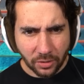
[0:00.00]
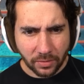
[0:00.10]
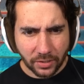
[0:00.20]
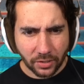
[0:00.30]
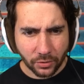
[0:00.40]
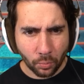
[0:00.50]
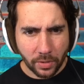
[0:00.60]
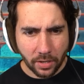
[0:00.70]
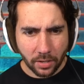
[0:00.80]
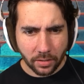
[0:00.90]
Dude, this is
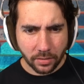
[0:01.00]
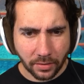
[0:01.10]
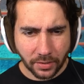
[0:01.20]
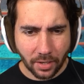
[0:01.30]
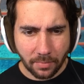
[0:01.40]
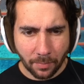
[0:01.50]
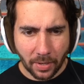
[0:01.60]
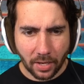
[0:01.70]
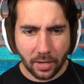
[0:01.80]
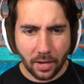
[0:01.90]
weird. Is this going to be a
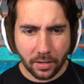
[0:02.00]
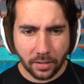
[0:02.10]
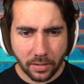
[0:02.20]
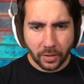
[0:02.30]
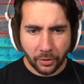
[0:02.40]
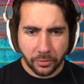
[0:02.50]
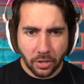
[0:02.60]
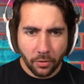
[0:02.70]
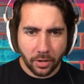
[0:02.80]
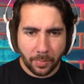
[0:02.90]
pancake? little
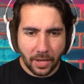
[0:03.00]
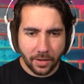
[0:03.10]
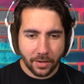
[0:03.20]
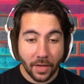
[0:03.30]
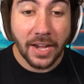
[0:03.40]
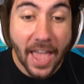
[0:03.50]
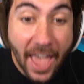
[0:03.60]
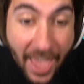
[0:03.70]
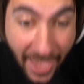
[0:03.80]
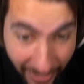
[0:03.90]
yogurt pancake, an
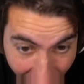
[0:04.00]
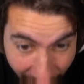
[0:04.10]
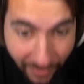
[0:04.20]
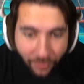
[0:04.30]
egg.